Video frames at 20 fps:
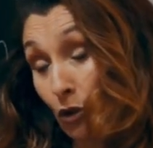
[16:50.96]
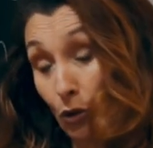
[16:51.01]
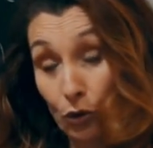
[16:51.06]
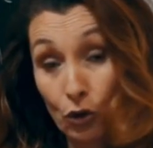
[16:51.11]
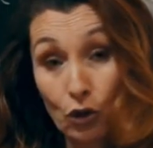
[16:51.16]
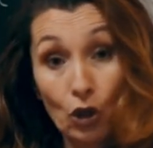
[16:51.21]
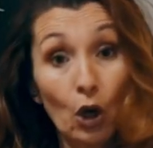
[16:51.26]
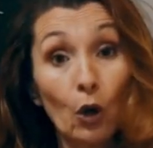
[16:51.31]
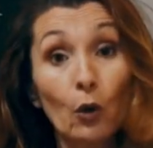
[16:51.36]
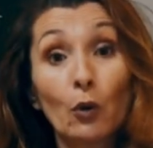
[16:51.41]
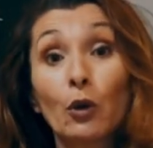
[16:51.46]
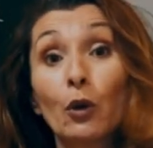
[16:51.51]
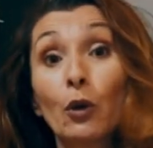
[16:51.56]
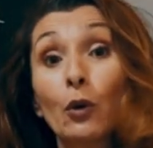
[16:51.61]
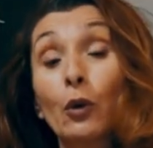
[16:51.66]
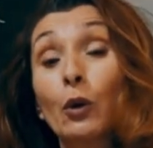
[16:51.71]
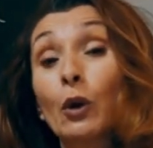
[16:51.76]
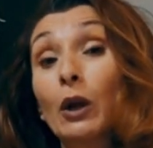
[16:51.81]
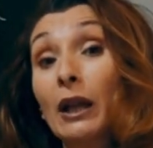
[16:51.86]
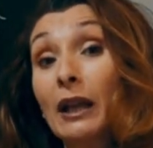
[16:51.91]
show
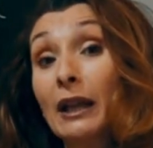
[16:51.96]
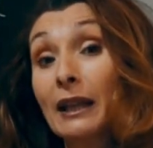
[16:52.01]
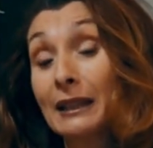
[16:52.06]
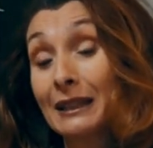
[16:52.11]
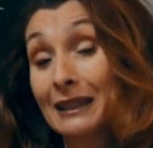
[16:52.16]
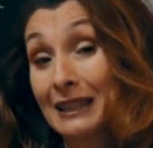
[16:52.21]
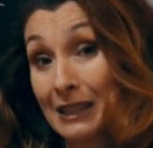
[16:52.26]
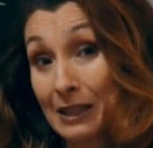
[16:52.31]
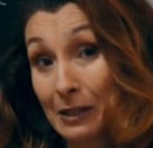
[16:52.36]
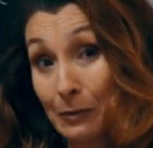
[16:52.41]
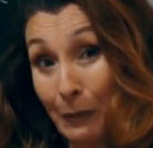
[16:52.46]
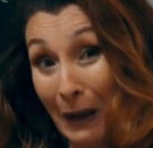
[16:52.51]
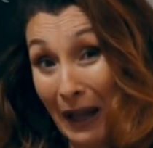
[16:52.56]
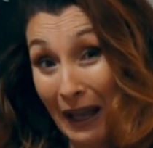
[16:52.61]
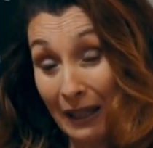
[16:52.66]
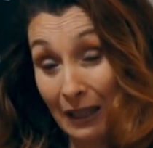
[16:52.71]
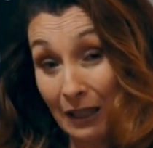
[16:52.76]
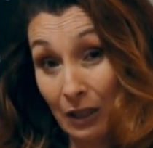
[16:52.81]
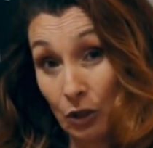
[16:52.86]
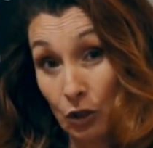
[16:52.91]
you the
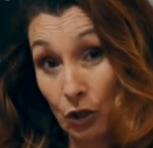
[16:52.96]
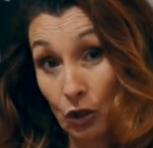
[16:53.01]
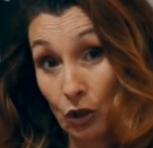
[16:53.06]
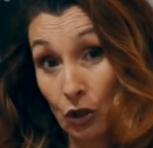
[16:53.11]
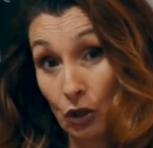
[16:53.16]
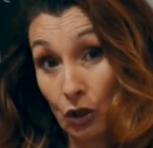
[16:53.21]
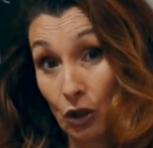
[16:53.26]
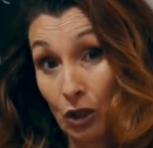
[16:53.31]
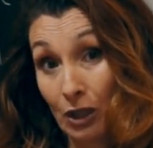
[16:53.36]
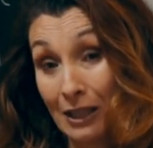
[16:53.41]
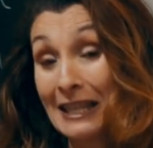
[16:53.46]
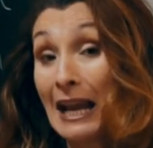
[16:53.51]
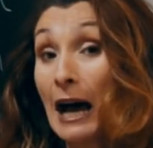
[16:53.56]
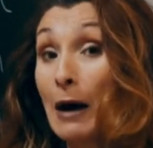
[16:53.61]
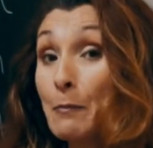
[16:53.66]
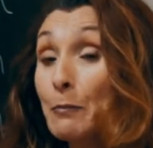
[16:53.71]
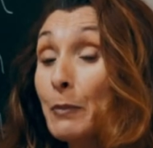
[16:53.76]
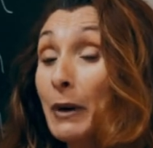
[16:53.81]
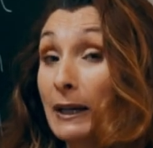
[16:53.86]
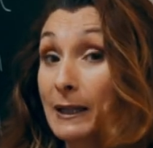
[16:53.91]
Spanish
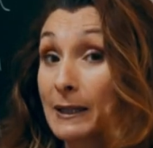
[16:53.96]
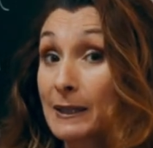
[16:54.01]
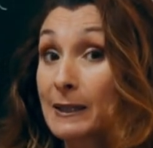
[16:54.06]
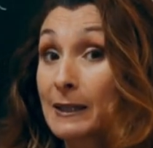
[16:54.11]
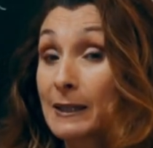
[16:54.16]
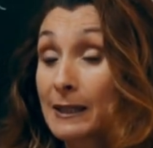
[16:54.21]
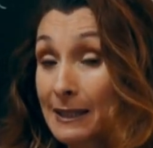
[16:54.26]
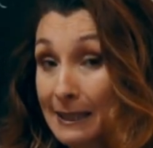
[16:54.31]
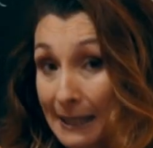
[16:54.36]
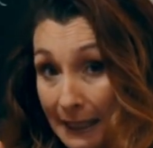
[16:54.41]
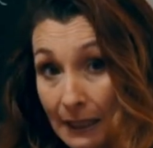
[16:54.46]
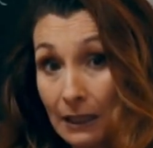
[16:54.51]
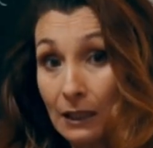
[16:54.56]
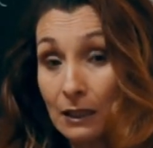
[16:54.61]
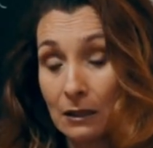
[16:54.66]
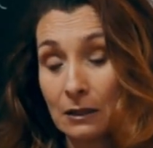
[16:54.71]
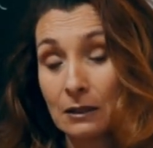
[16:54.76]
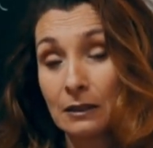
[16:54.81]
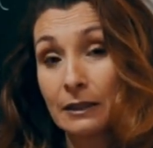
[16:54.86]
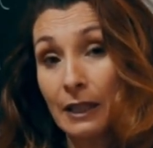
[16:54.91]
numbers,
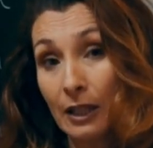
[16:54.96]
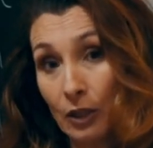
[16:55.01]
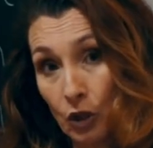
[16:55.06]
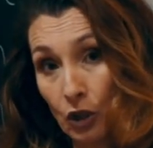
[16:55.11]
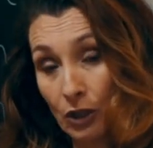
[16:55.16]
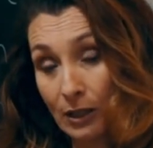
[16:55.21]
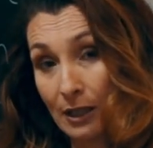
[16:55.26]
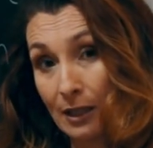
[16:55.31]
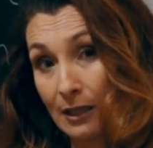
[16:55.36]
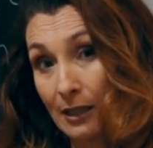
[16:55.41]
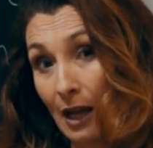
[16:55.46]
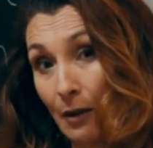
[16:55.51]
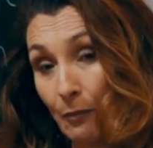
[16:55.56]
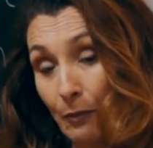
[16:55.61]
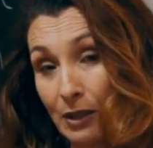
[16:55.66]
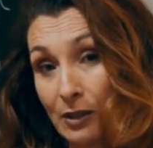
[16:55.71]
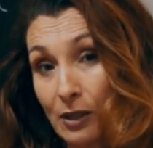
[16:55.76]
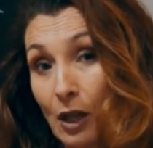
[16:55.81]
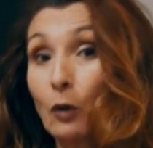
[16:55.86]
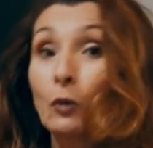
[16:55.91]
single digit
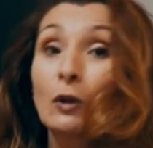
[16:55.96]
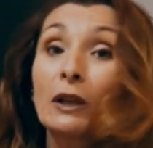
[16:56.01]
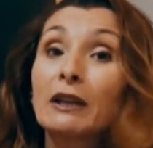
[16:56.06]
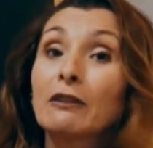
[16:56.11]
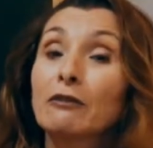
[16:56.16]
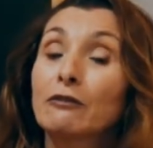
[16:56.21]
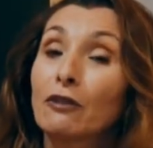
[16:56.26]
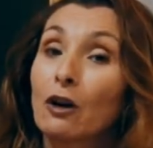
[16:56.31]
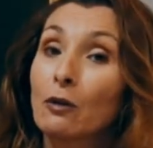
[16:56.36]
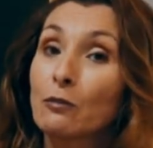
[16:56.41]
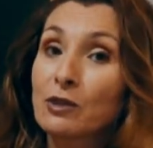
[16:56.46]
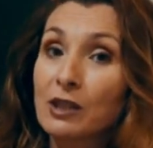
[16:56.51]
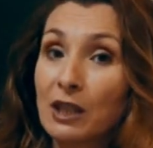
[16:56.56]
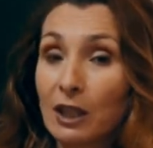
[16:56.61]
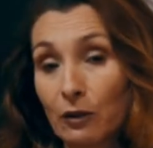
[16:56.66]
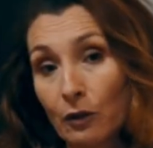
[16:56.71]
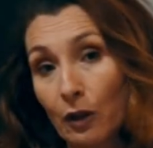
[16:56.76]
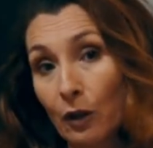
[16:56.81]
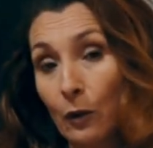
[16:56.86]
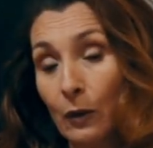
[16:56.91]
numbers only, from
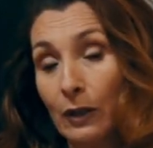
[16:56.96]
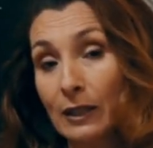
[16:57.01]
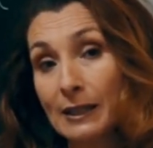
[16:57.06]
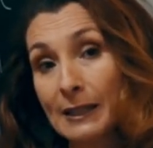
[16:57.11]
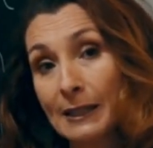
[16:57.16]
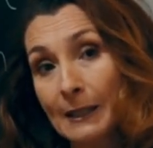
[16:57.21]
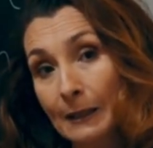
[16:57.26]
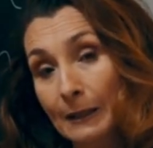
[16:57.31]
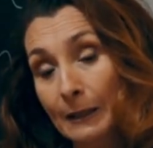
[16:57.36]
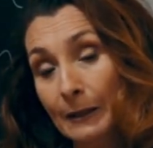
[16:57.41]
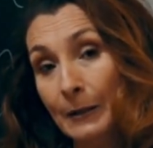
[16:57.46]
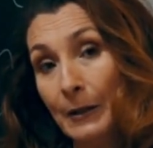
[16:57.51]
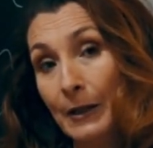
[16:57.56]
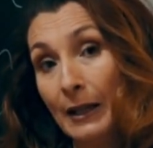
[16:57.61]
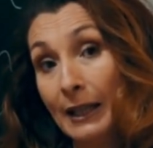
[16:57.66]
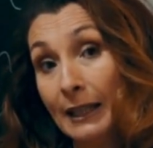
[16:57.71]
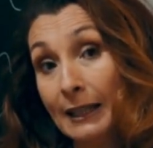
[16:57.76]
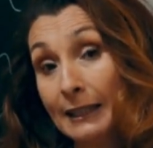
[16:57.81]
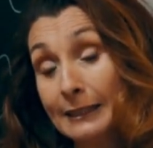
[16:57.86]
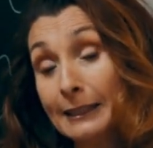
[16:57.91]
0 until
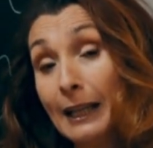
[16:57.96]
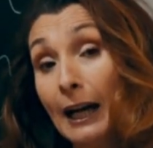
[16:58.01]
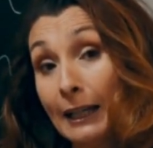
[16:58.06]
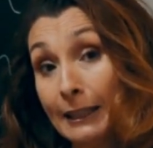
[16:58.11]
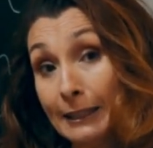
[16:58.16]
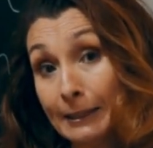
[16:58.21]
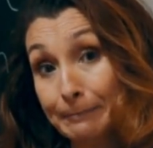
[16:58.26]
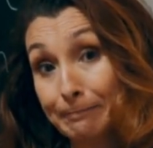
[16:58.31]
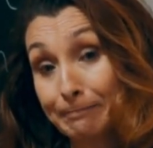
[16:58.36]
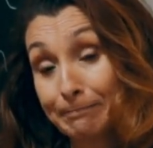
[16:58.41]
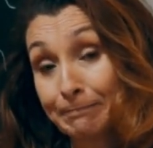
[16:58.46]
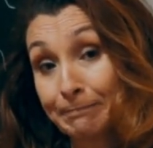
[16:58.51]
9.